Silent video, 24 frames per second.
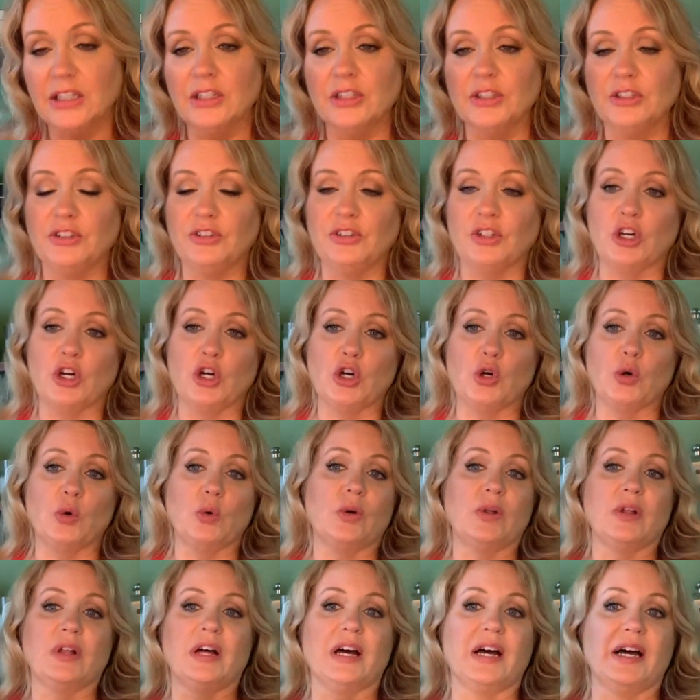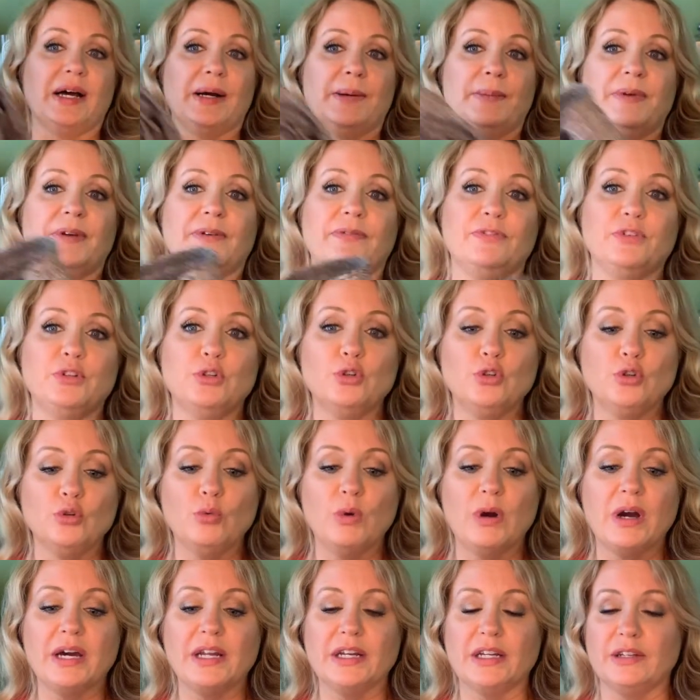So if
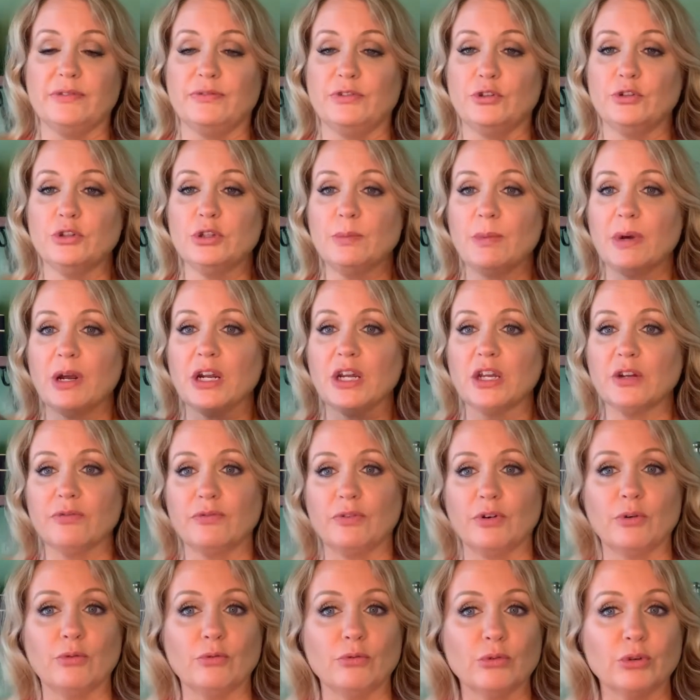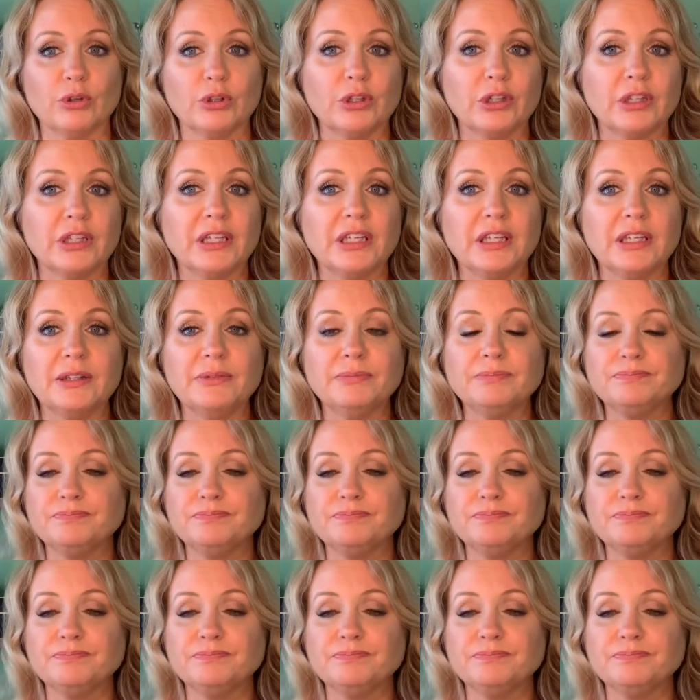you're in the market for a really